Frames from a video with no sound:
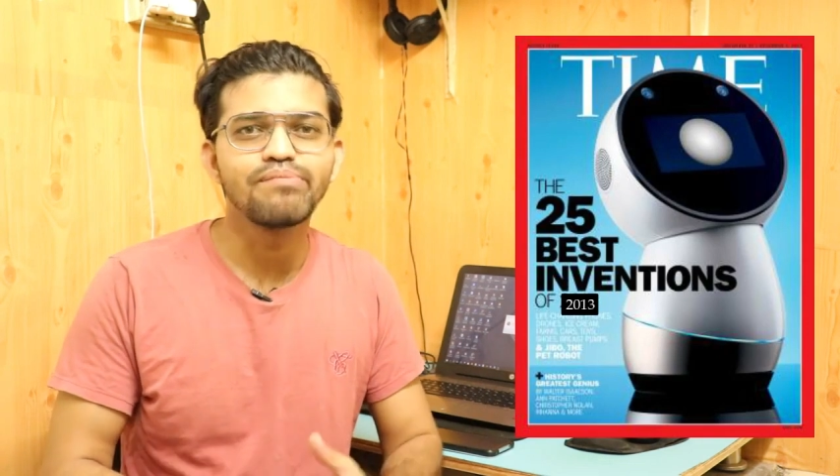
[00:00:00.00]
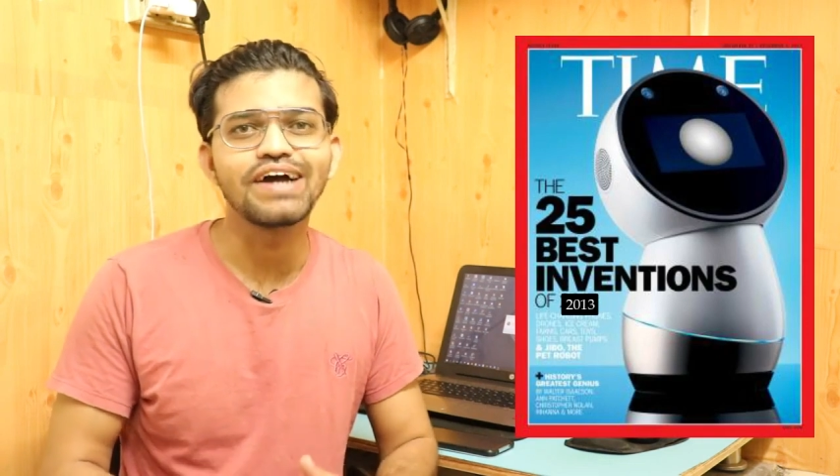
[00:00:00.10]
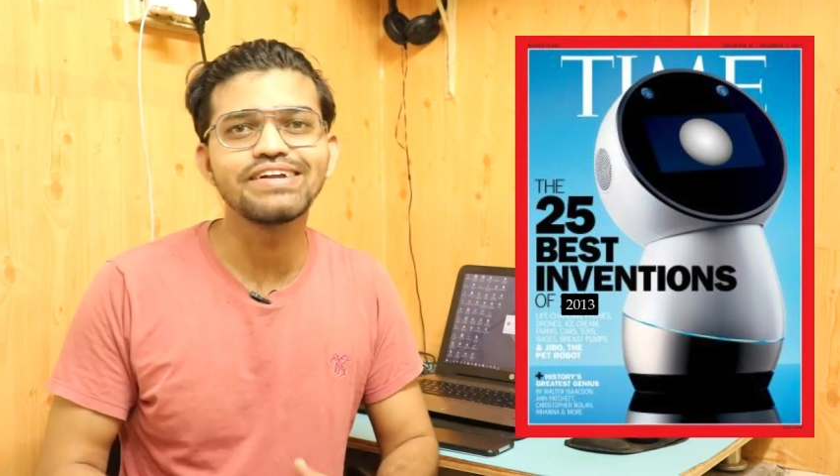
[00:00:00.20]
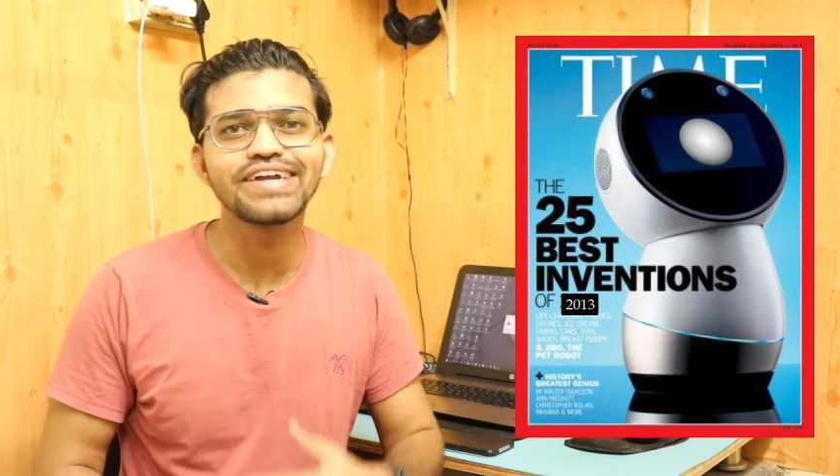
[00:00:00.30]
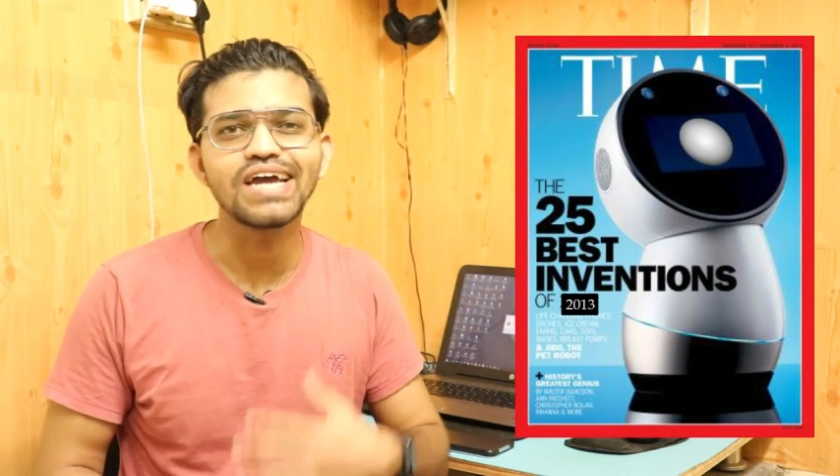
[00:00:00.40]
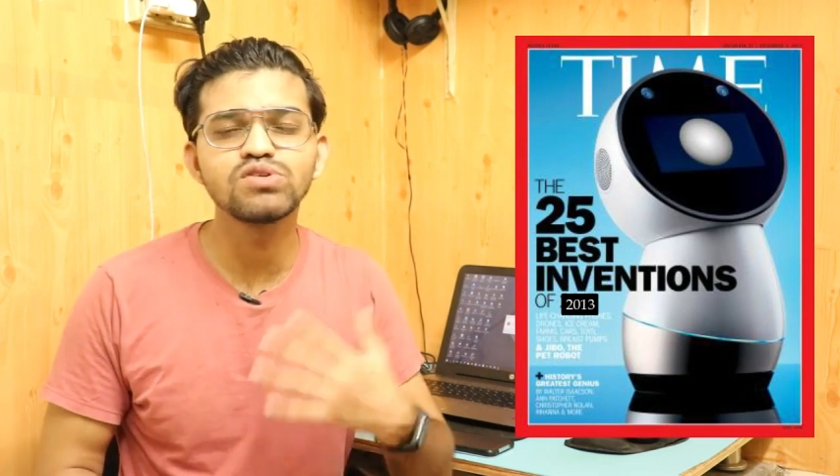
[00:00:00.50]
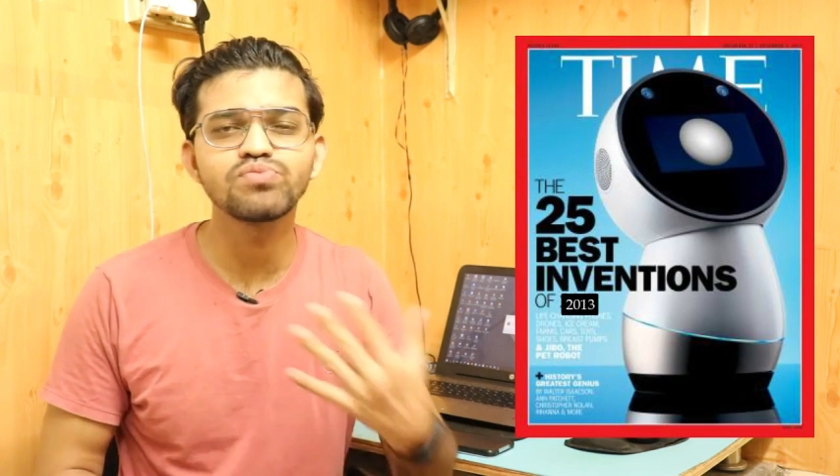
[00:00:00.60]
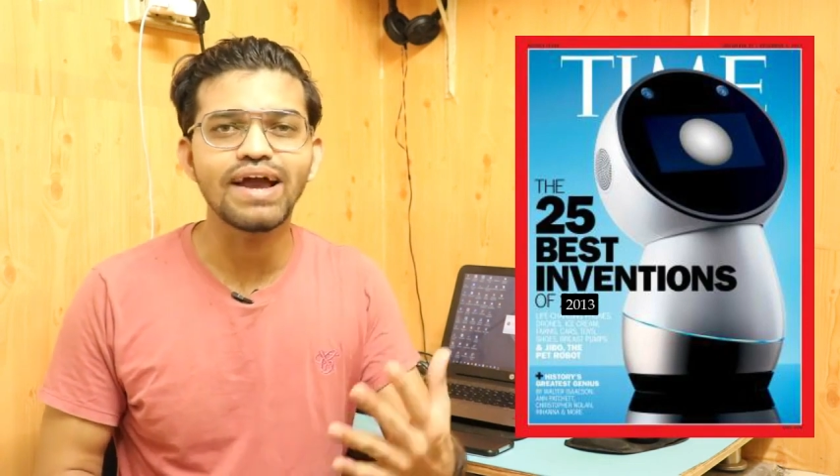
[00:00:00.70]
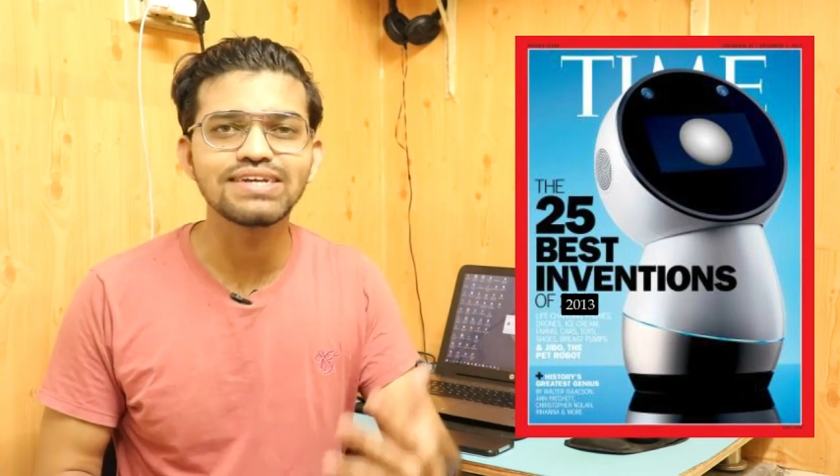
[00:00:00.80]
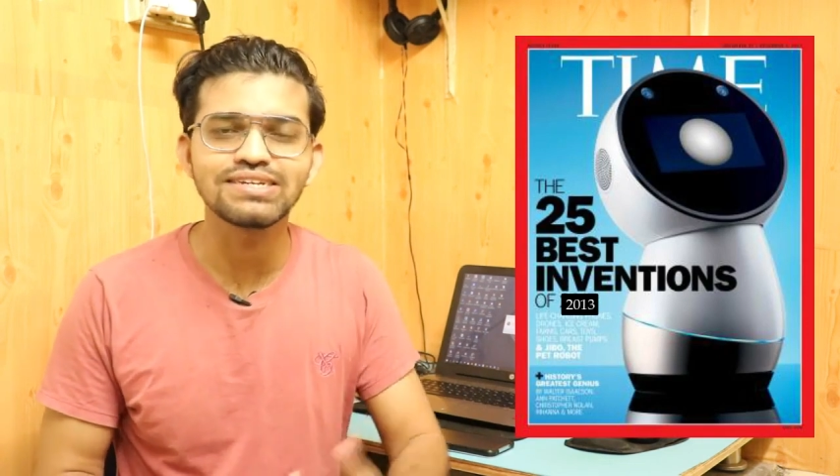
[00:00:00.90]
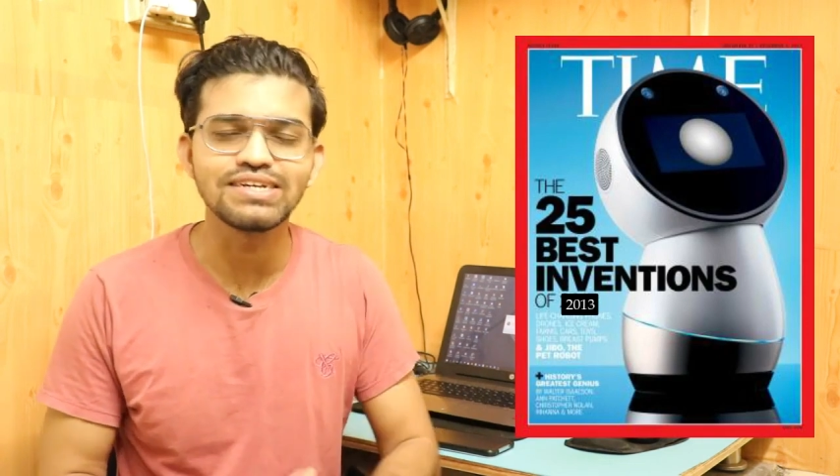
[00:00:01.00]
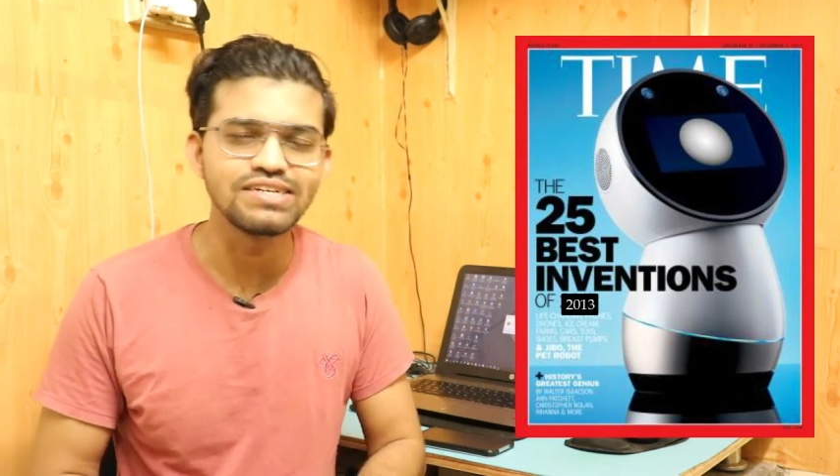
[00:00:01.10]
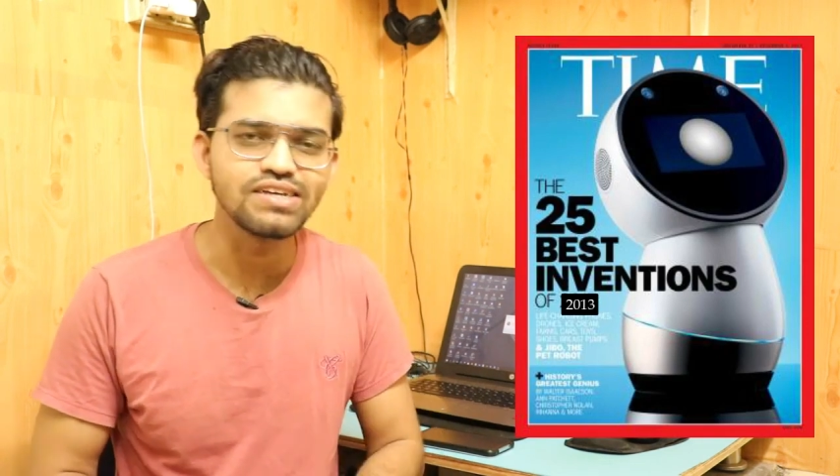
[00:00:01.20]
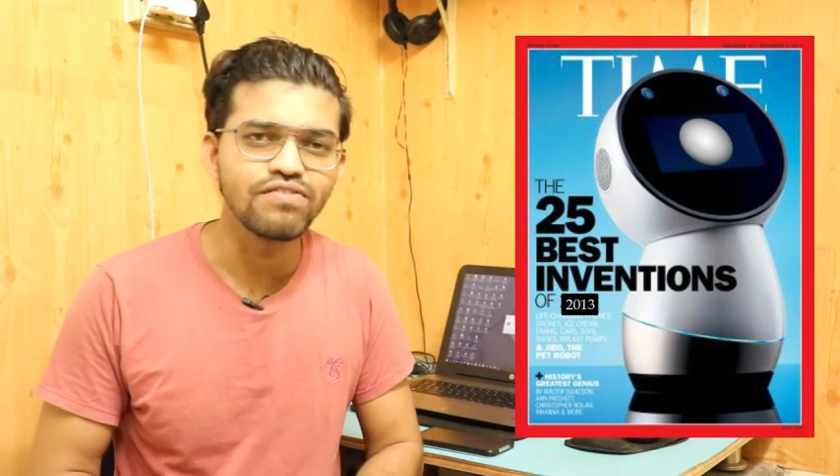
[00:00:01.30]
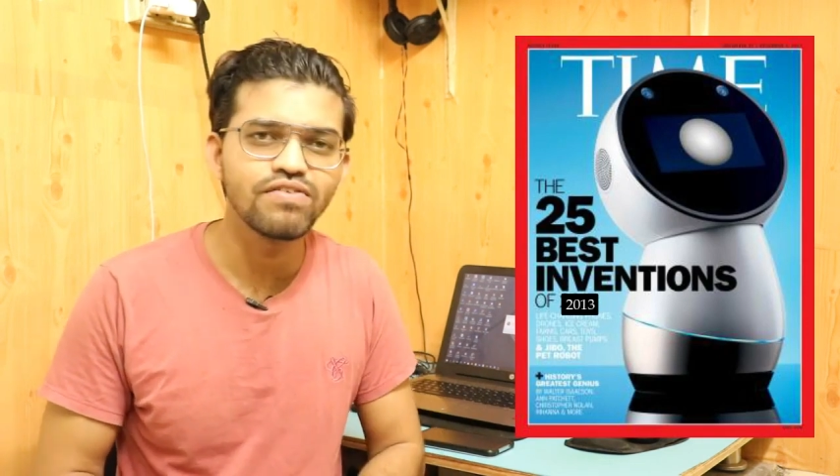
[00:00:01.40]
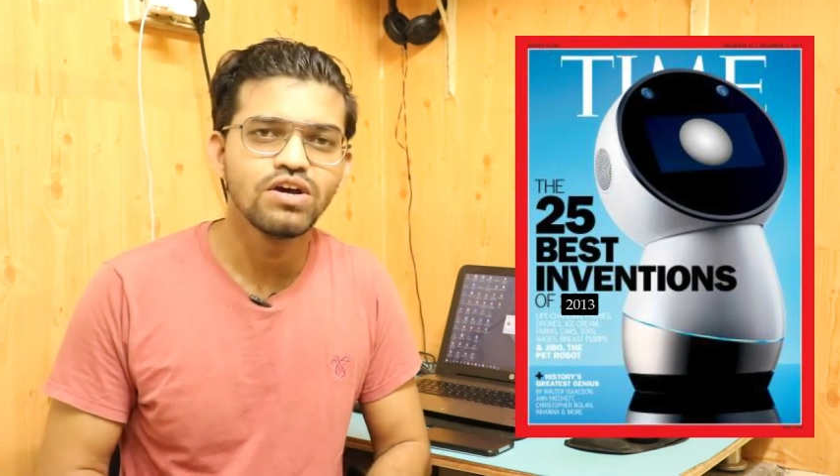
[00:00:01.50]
by the Times magazine itself.